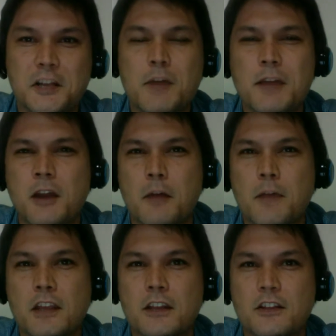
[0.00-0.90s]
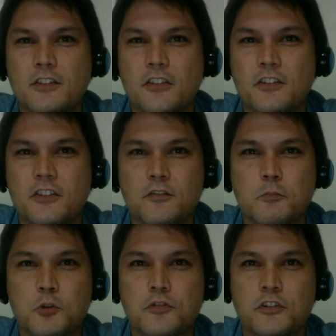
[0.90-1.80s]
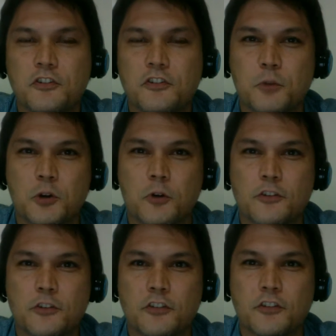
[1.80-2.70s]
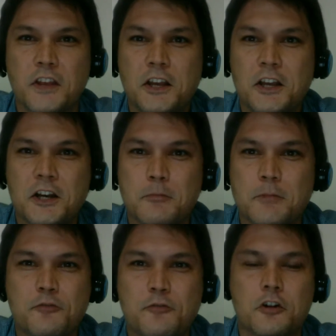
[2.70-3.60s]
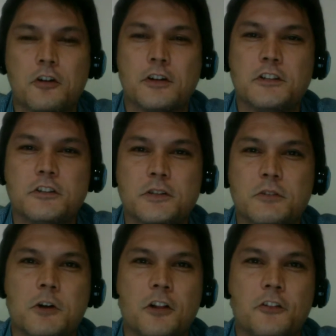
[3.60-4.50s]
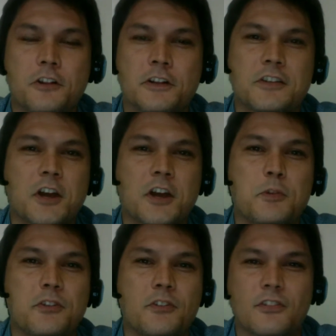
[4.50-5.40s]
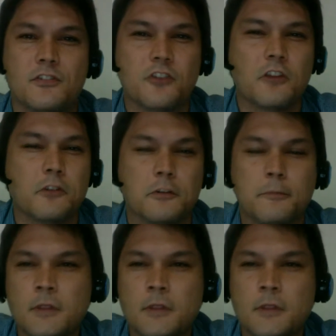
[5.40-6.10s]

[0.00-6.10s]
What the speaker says: might not make any sense to even move into smartwatches if you're already doing well selling timepieces in general.